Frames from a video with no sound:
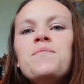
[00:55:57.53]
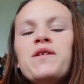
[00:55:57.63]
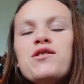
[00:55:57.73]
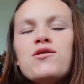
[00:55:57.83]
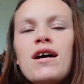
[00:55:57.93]

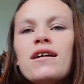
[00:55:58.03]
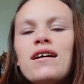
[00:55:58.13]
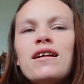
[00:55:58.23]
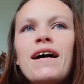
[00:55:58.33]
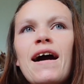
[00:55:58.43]
So
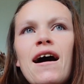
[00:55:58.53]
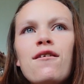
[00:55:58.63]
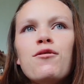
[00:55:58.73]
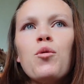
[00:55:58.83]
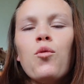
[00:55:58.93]
technically I
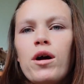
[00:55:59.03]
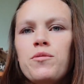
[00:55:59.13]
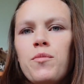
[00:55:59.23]
have 1